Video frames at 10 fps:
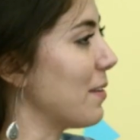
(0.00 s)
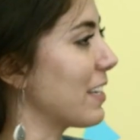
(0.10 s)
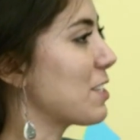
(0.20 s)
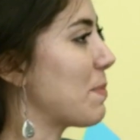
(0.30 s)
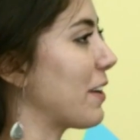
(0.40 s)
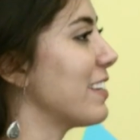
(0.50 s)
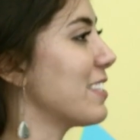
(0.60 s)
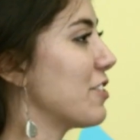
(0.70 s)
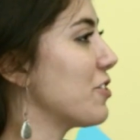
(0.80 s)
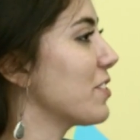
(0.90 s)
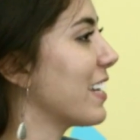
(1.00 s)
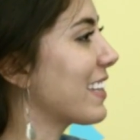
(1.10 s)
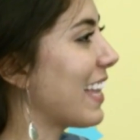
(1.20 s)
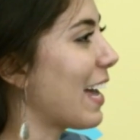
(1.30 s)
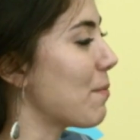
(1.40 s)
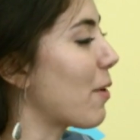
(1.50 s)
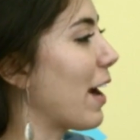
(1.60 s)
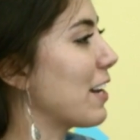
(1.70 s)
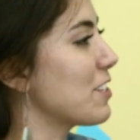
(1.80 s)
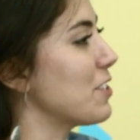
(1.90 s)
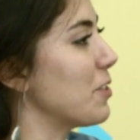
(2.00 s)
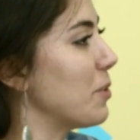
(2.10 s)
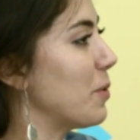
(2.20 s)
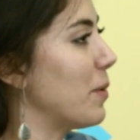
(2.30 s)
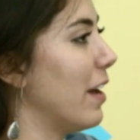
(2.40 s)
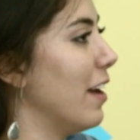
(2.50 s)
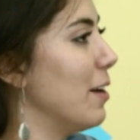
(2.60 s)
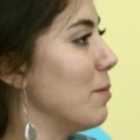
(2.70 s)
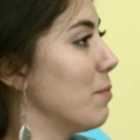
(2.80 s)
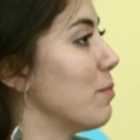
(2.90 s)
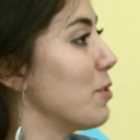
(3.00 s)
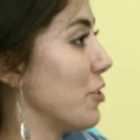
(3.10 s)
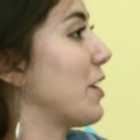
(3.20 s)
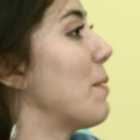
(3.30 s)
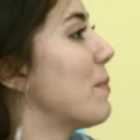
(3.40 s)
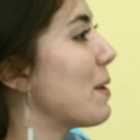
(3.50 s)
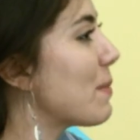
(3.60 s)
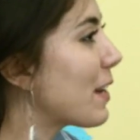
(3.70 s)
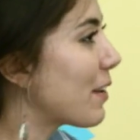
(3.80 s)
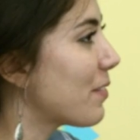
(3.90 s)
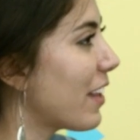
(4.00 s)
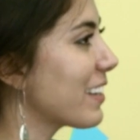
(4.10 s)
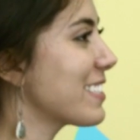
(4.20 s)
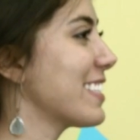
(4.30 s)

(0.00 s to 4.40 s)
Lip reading: experience issues like that prior to your company being on Flux?